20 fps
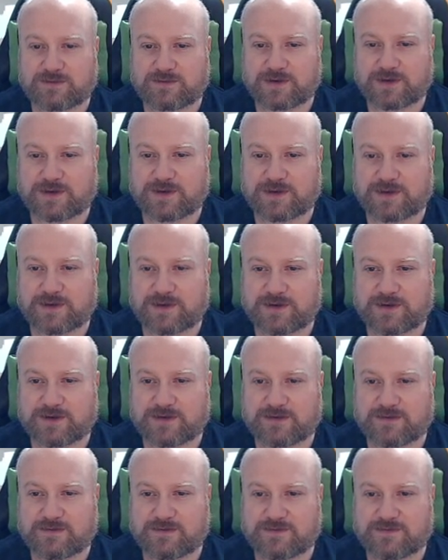
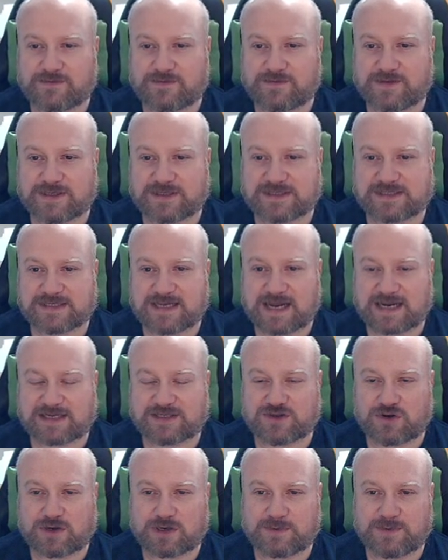this attack
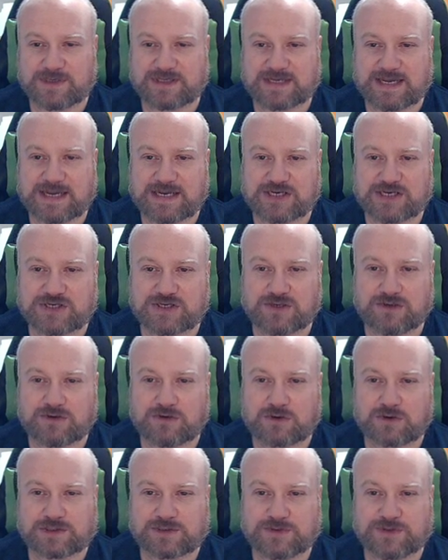documentation
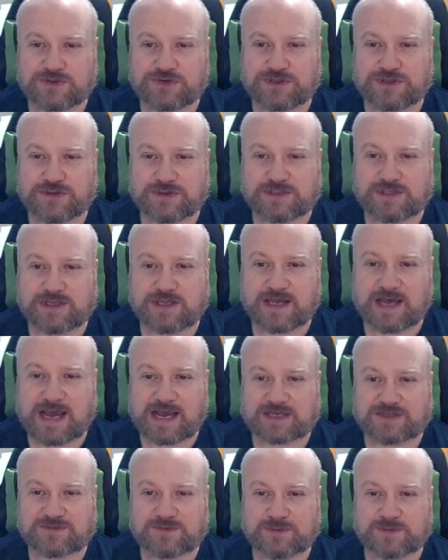also introduced their
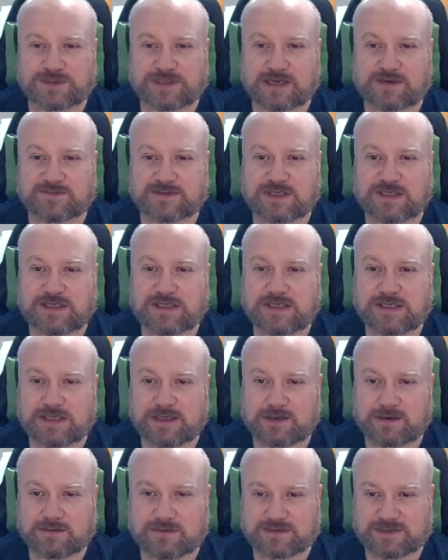hash for themselves,
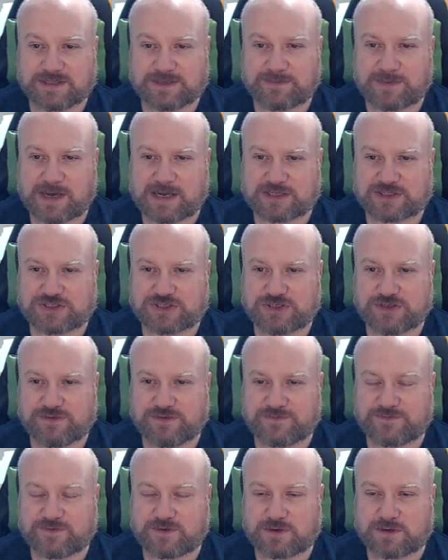
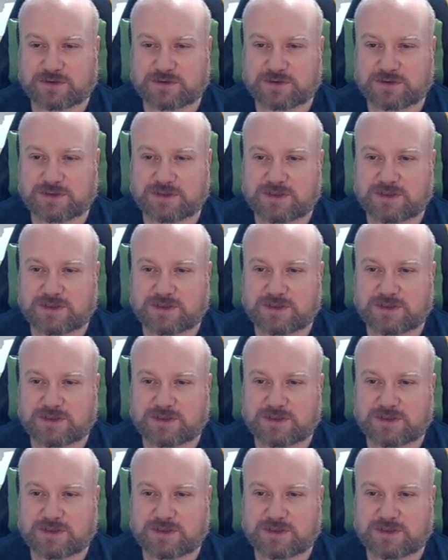ZipHash24.